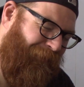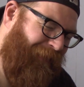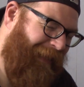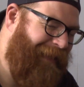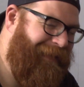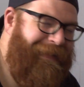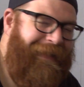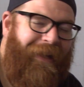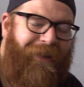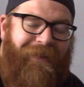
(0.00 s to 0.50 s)

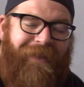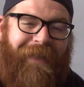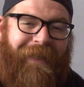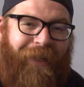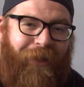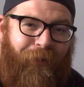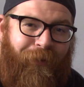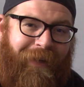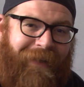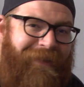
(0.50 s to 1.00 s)
That sounds
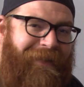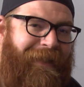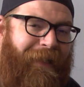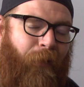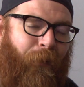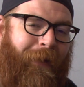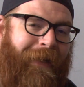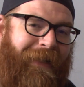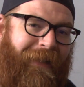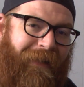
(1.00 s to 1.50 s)

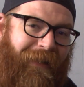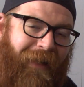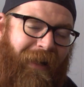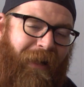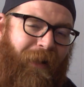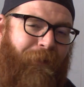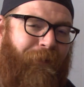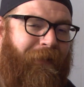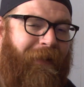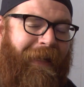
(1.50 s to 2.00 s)
interesting. We'd
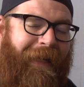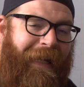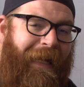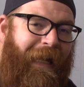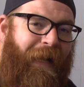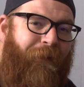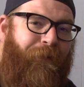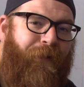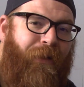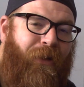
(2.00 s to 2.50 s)
love to
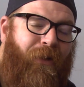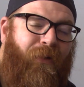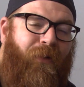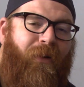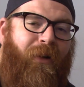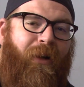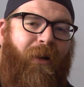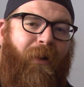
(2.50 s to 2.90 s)
have you